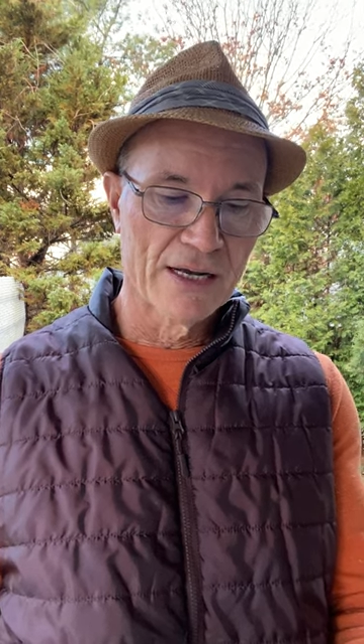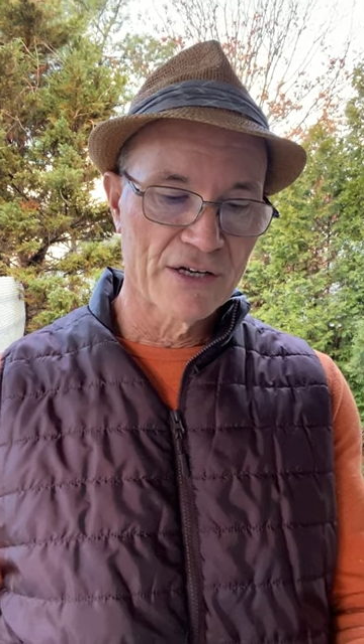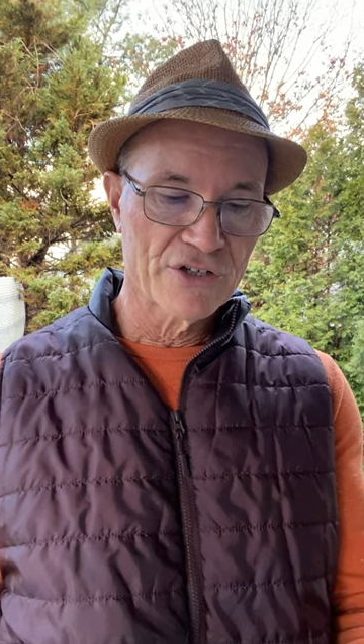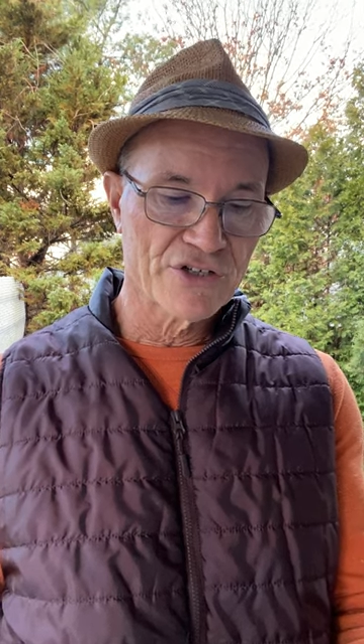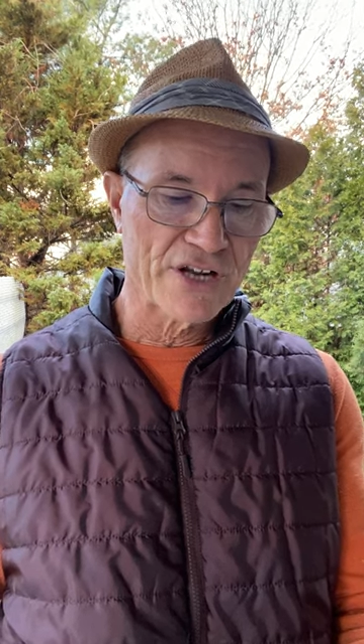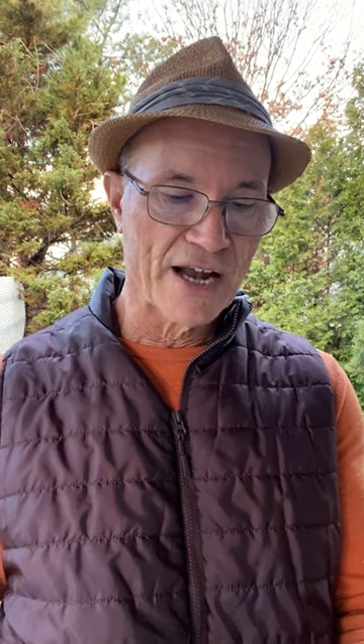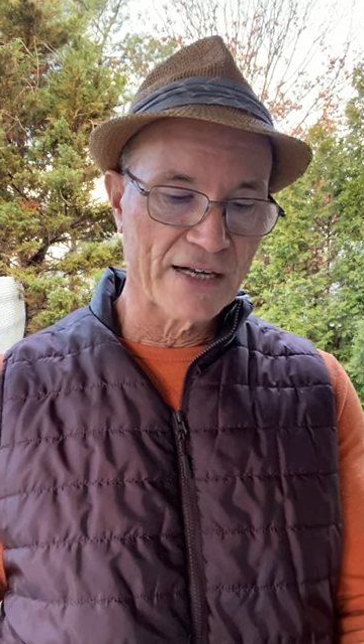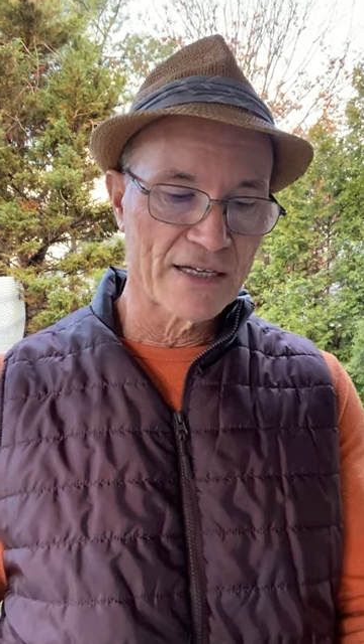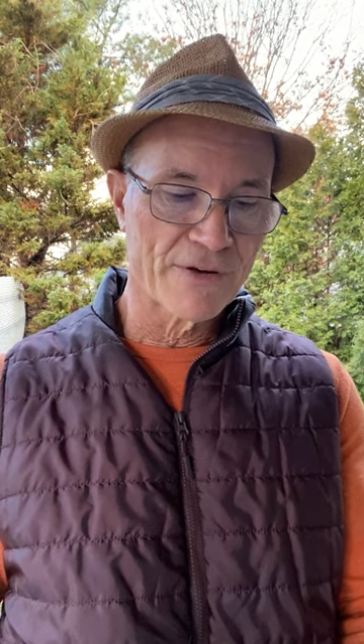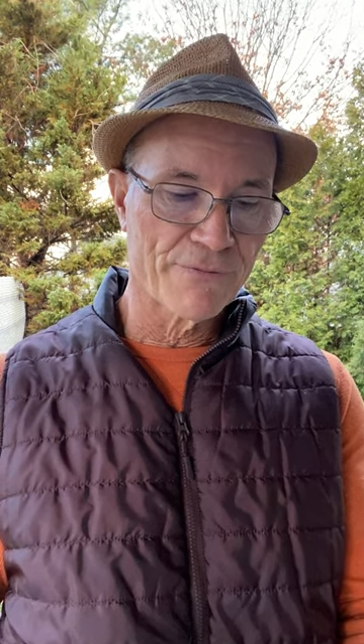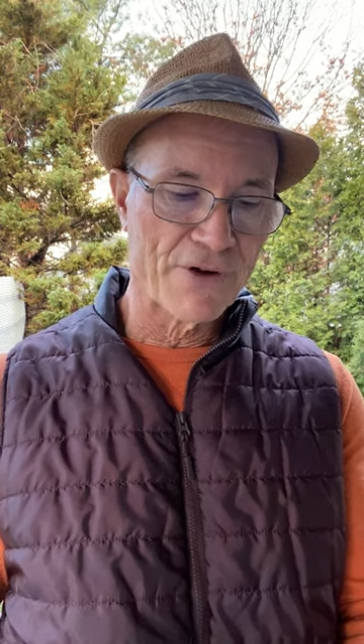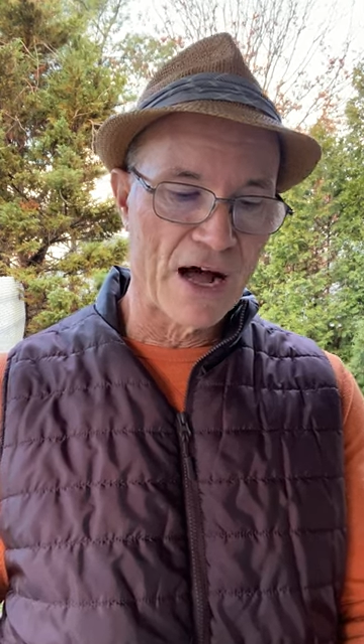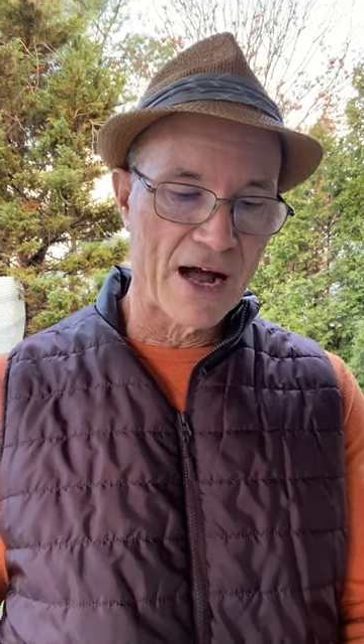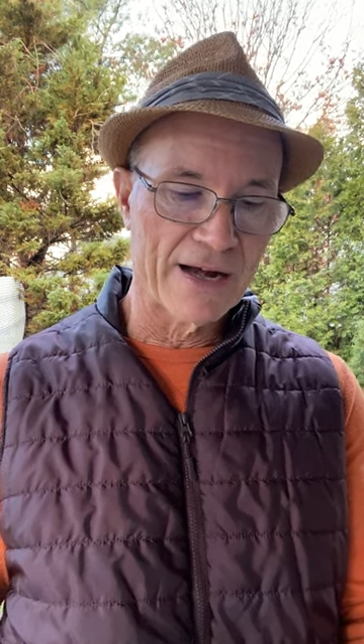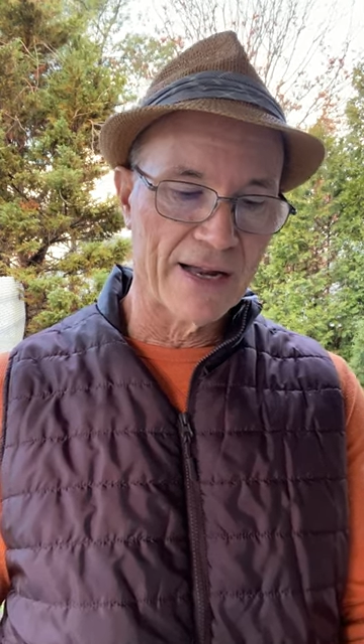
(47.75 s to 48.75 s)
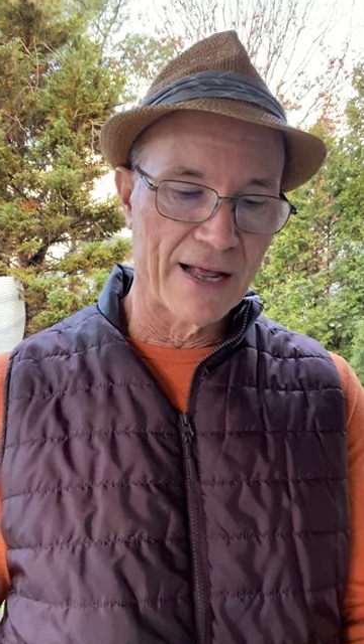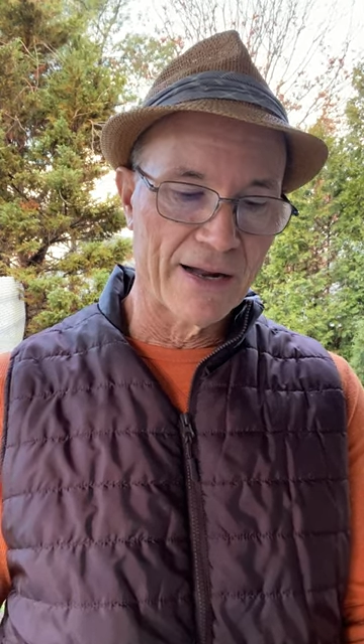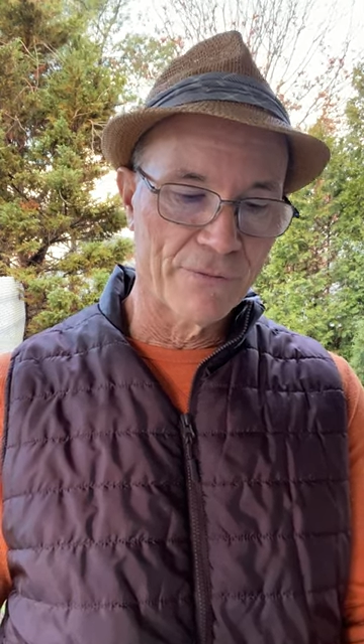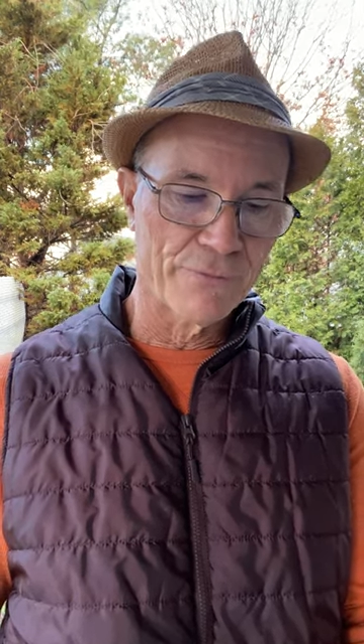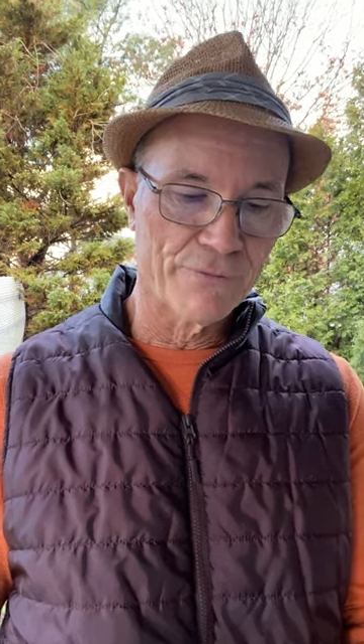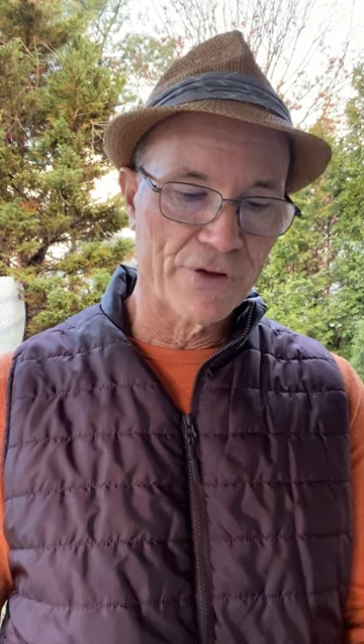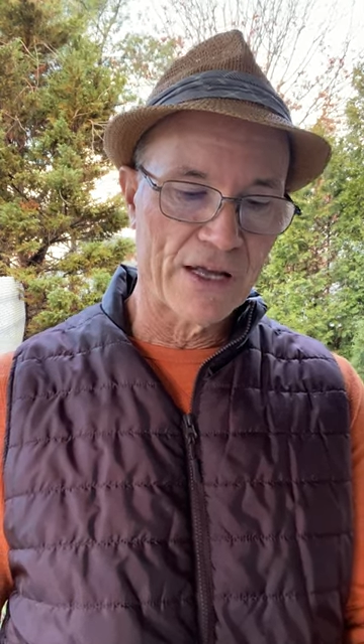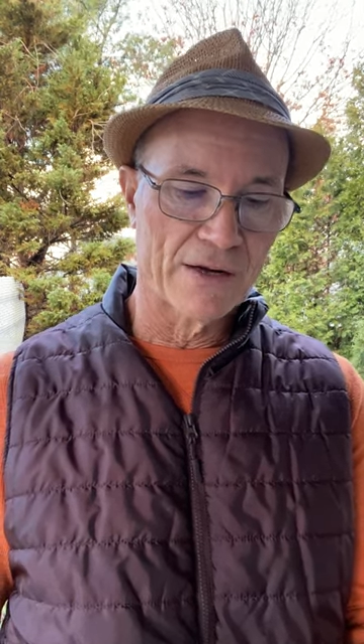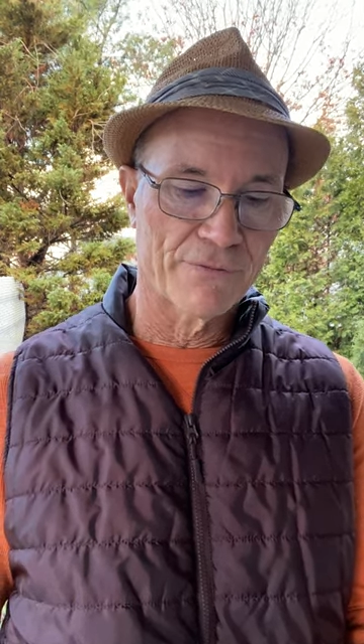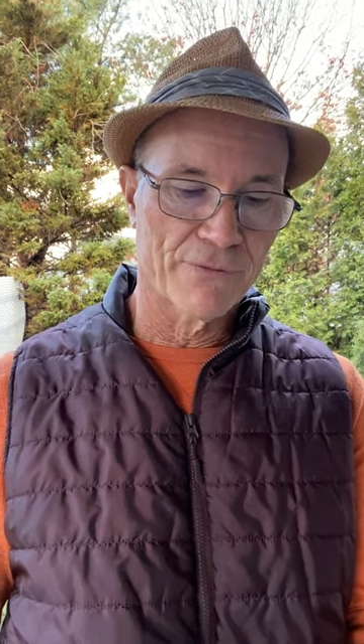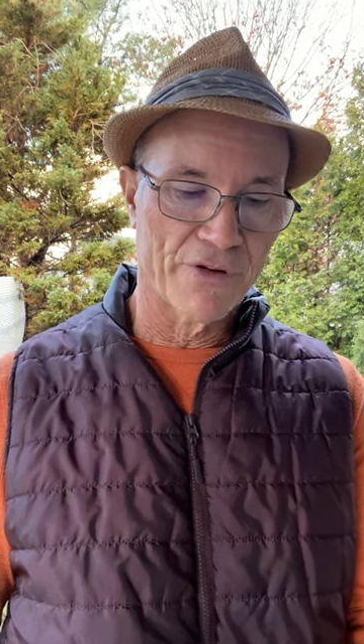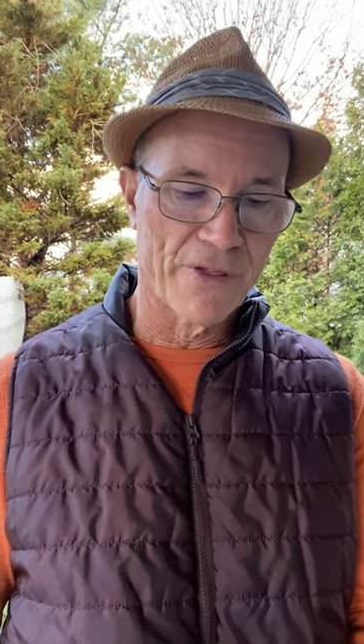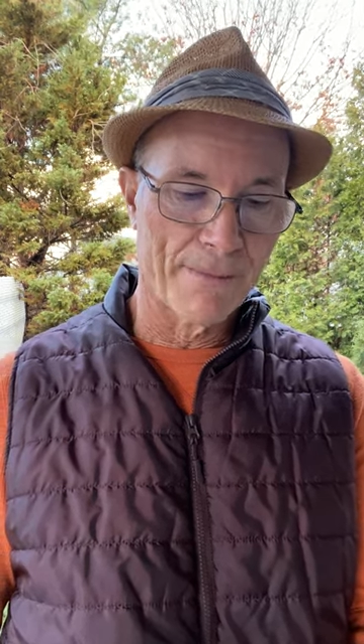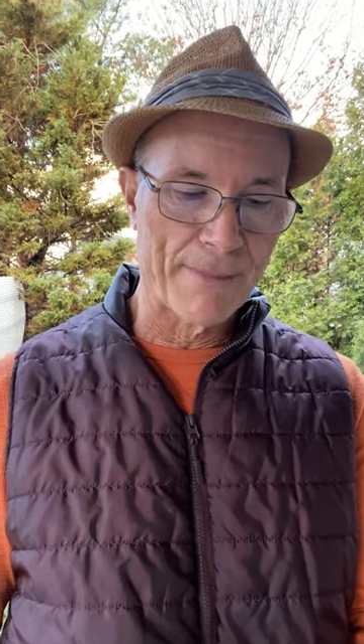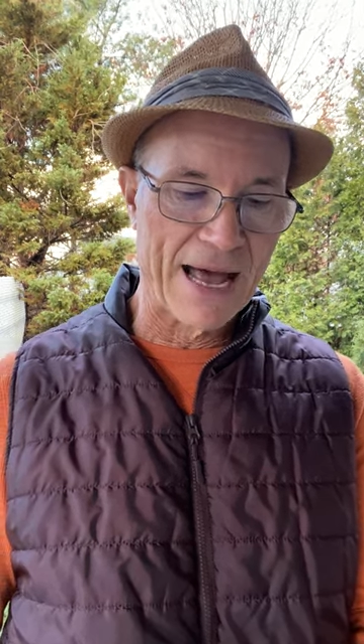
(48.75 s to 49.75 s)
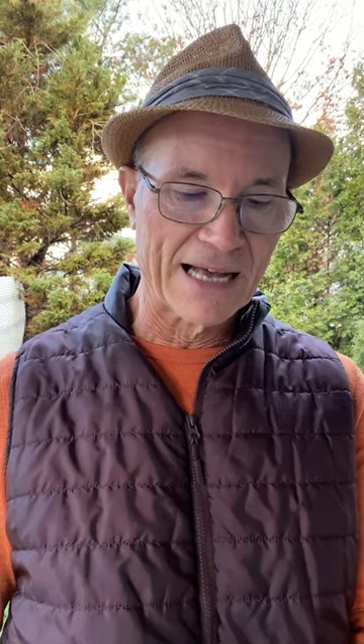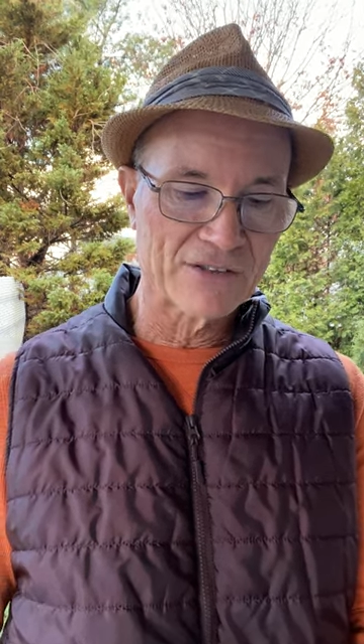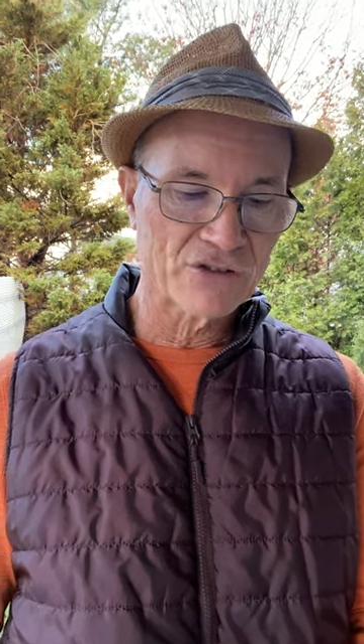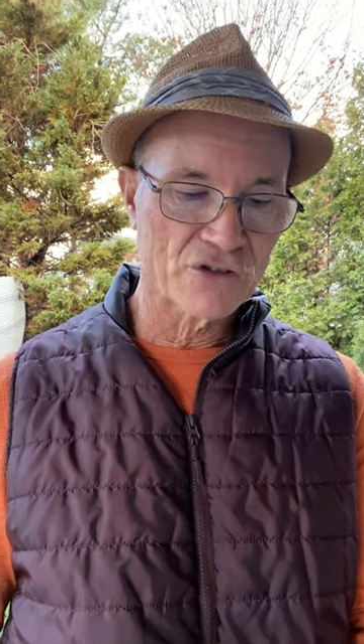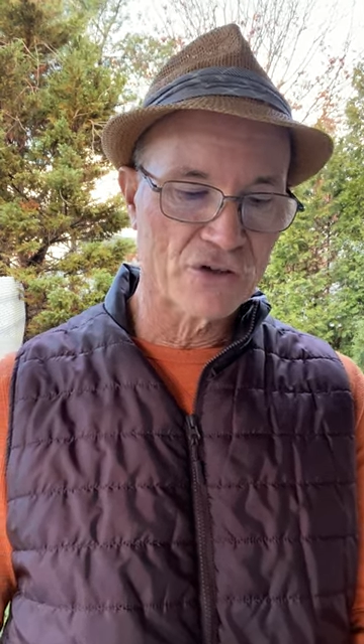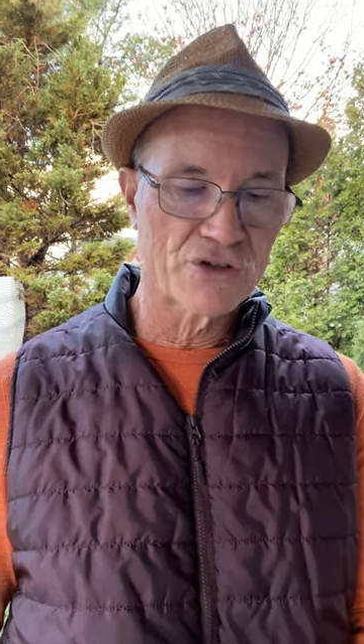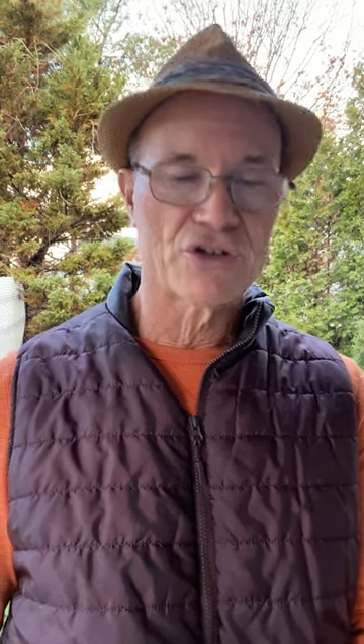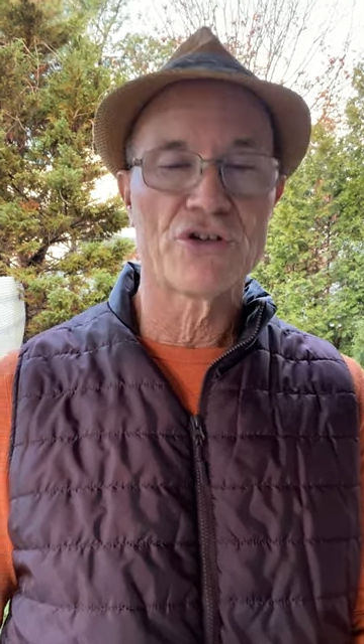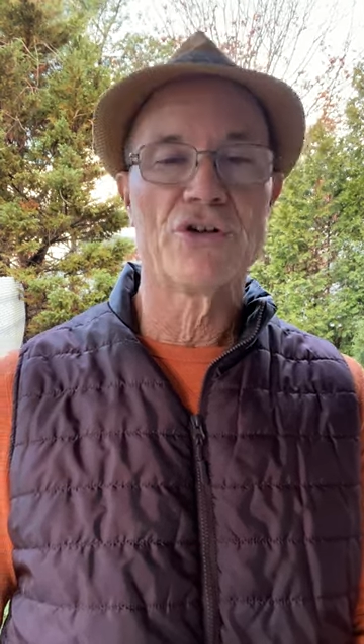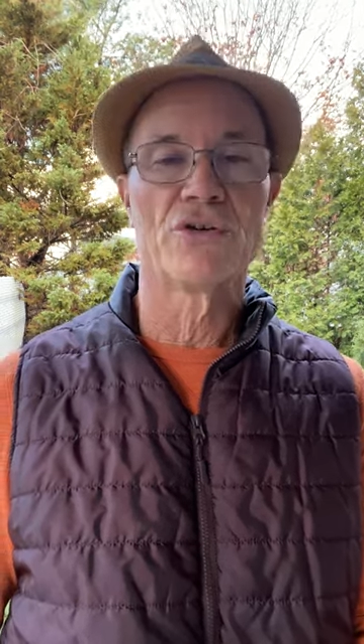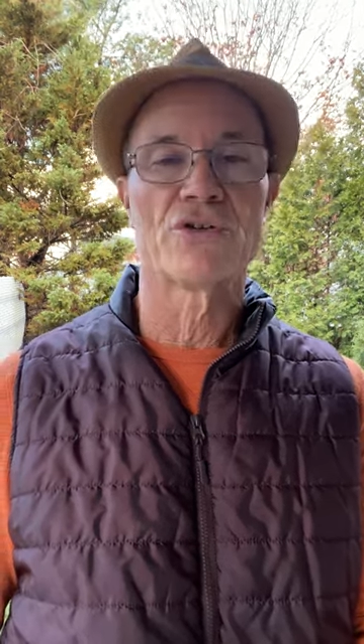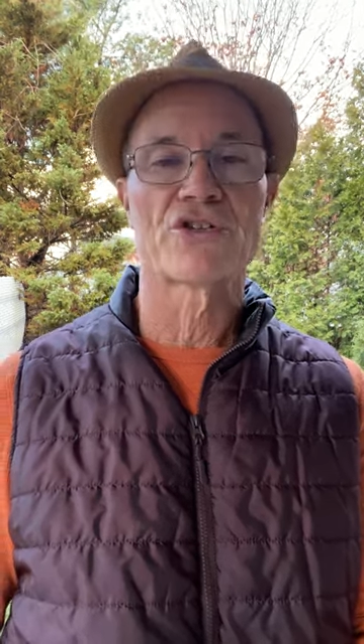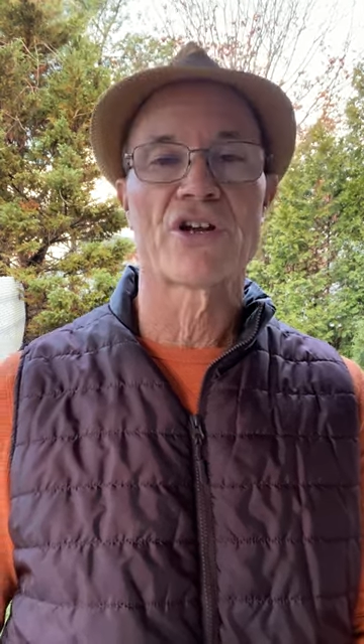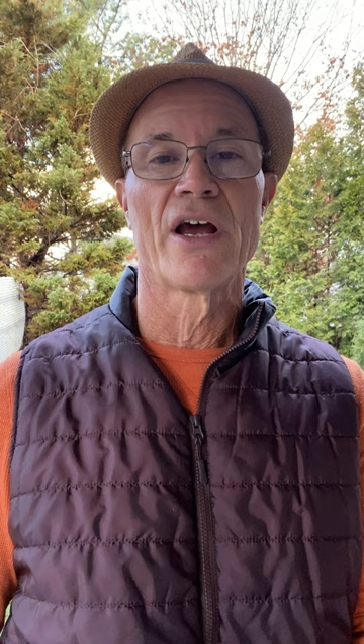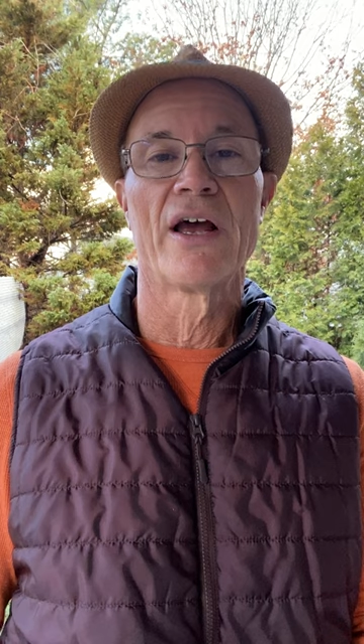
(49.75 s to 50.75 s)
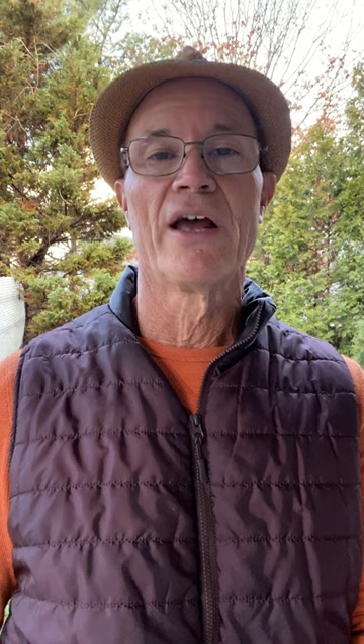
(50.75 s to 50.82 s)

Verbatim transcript: sanctified and fit for the Master's use,